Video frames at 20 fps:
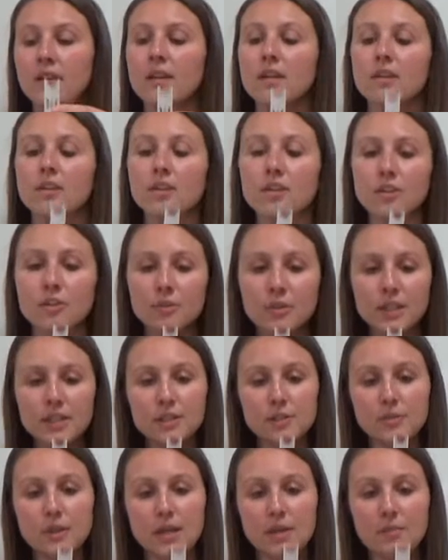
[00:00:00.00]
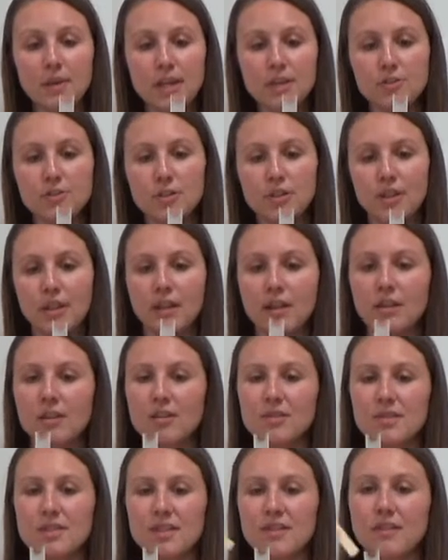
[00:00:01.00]
You're going to want to make sure that it
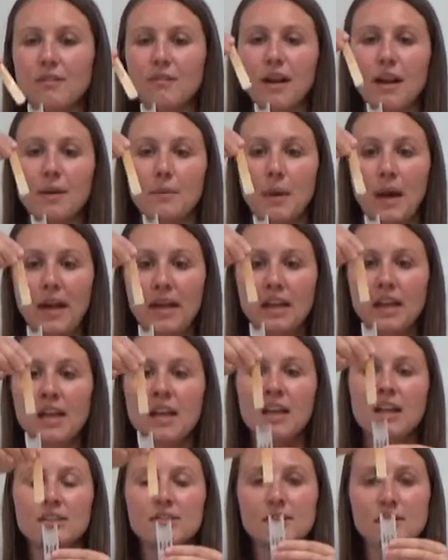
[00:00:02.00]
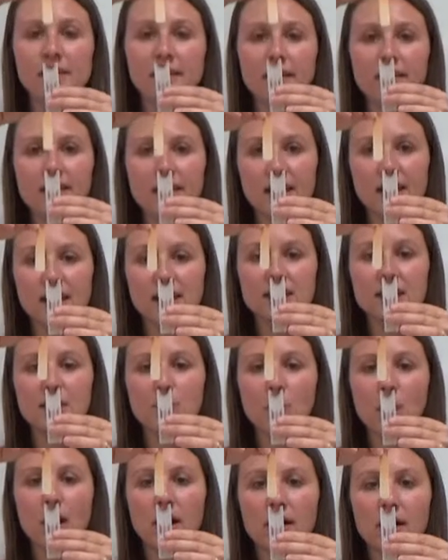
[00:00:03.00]
goes in the right way. So the
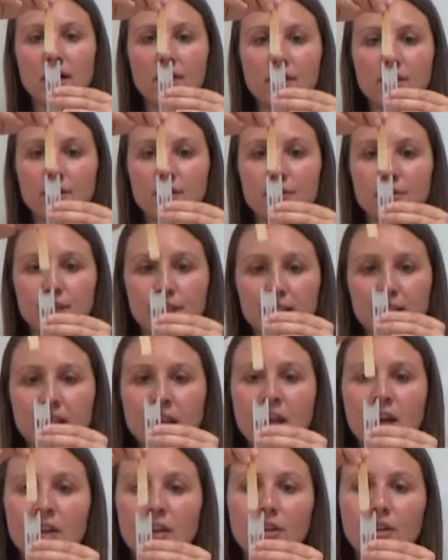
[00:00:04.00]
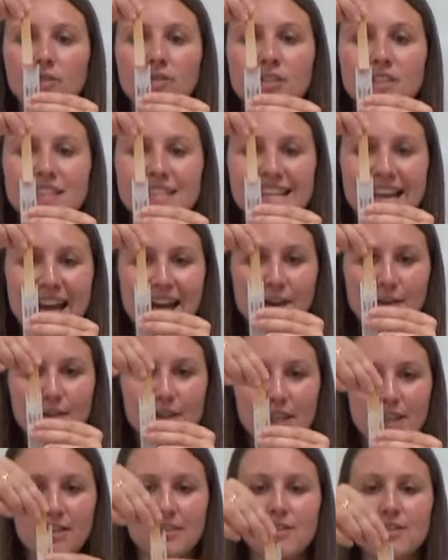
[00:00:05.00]
thinnest part of the reed goes
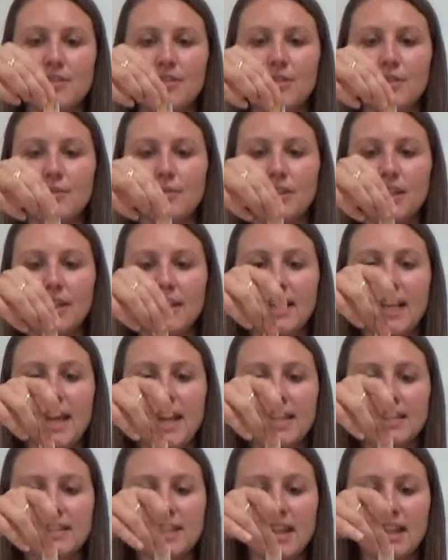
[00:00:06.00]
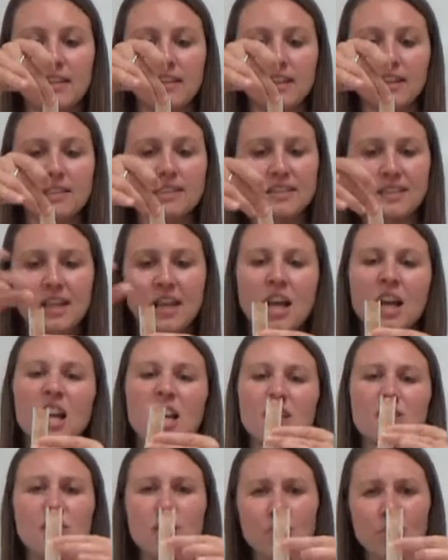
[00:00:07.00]
down into the reed case like this.
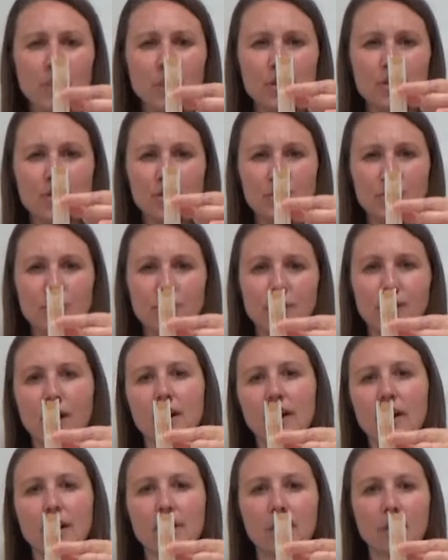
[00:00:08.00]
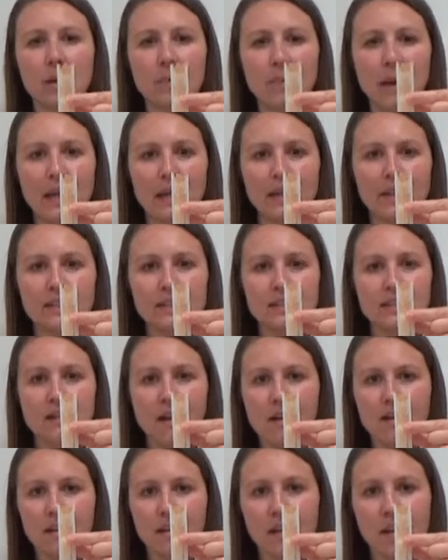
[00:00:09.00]
Don't push it too far in or it might get
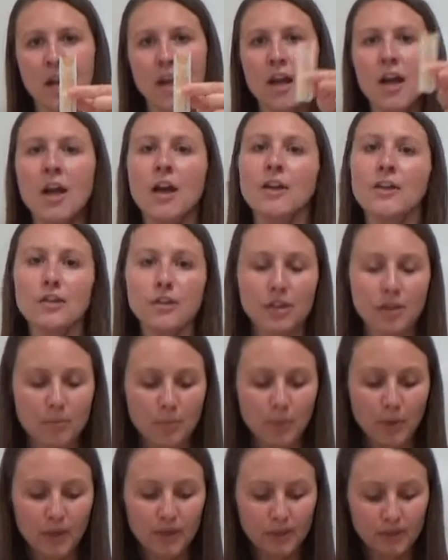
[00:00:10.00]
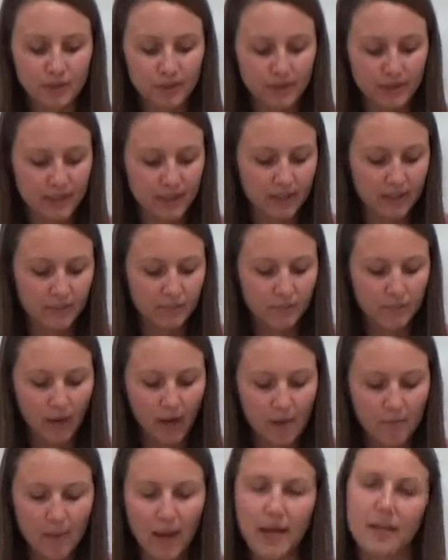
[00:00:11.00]
stuck. You can put your reed
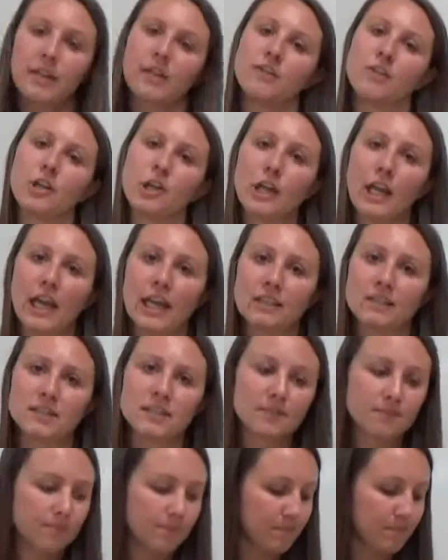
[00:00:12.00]
right back in your case.